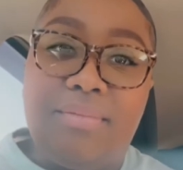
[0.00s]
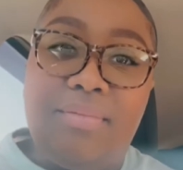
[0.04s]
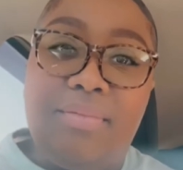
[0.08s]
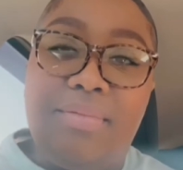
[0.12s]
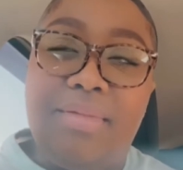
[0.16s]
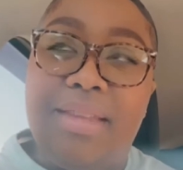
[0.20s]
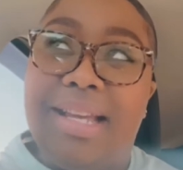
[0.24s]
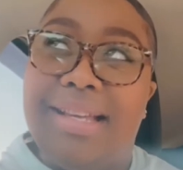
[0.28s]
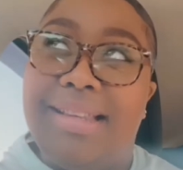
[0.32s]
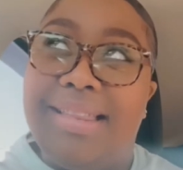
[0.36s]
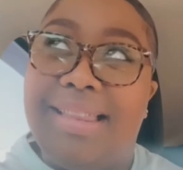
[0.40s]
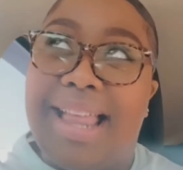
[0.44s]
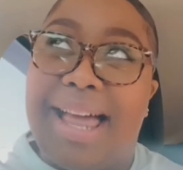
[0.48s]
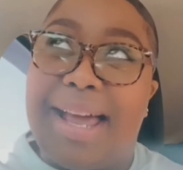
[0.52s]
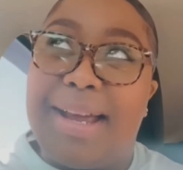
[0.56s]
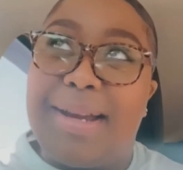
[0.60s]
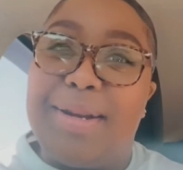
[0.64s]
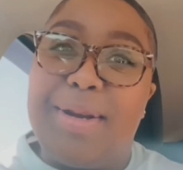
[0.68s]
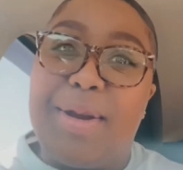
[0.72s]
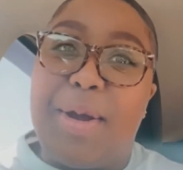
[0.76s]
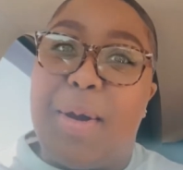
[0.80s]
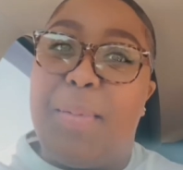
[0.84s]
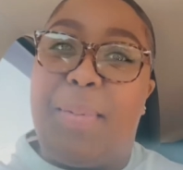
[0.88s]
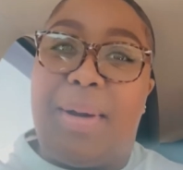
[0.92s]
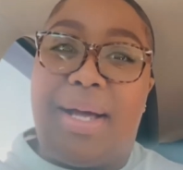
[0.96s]
like
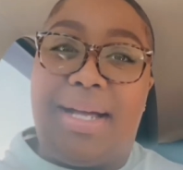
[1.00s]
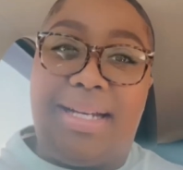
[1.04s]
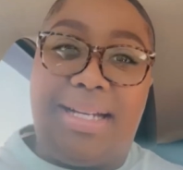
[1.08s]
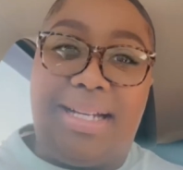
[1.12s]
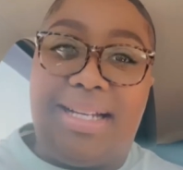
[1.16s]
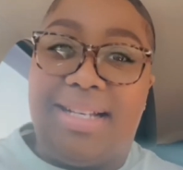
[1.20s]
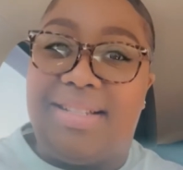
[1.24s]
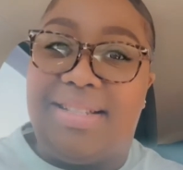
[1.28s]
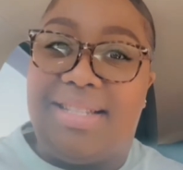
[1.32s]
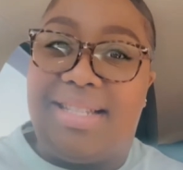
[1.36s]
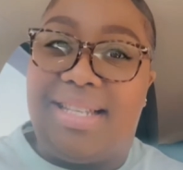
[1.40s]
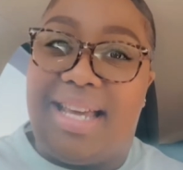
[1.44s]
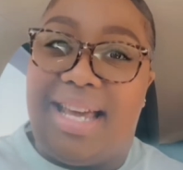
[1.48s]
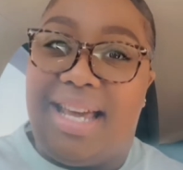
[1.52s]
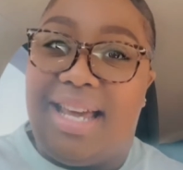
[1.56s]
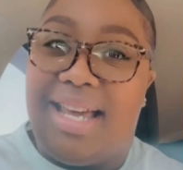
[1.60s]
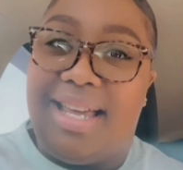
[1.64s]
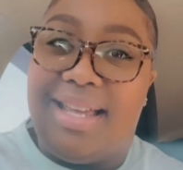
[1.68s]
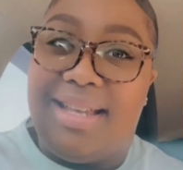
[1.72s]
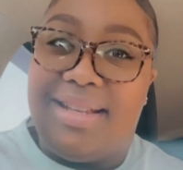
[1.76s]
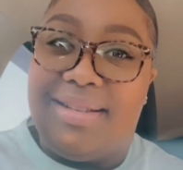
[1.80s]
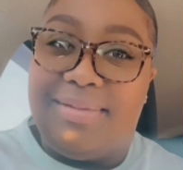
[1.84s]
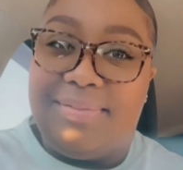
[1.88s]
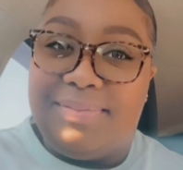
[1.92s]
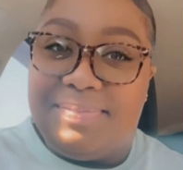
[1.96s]
nobody else
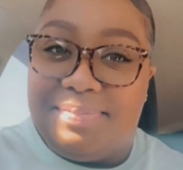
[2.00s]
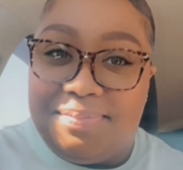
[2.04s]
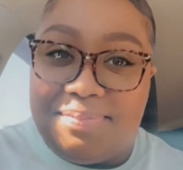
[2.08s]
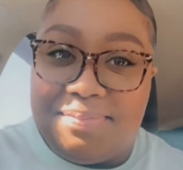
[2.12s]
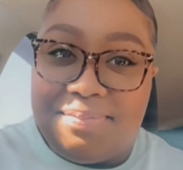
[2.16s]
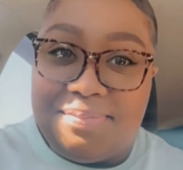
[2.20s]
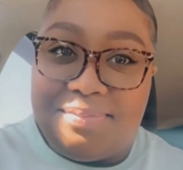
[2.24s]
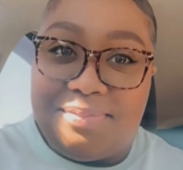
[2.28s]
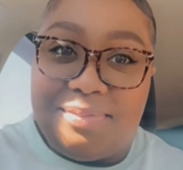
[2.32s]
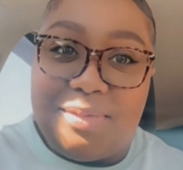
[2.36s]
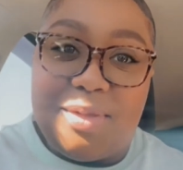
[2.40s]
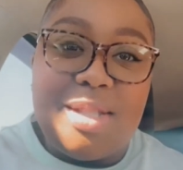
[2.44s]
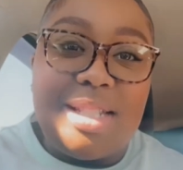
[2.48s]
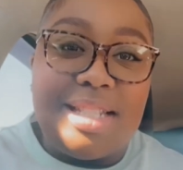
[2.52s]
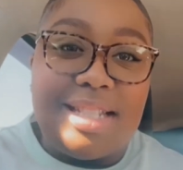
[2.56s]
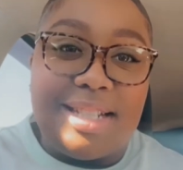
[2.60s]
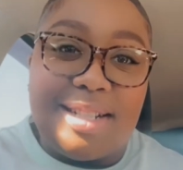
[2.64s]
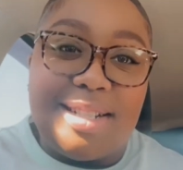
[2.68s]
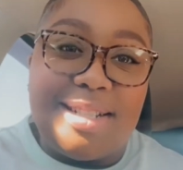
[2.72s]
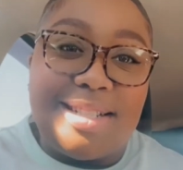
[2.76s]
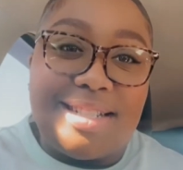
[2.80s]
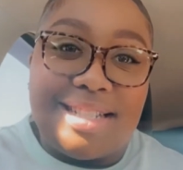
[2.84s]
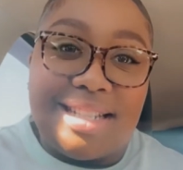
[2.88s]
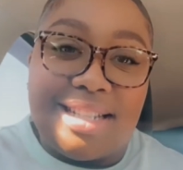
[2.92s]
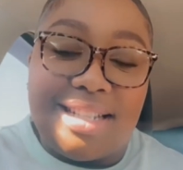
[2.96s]
can.
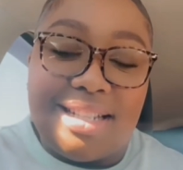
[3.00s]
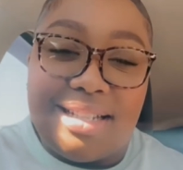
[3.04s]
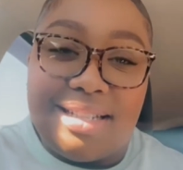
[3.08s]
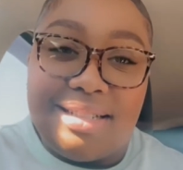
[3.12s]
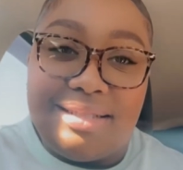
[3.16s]
Seriously.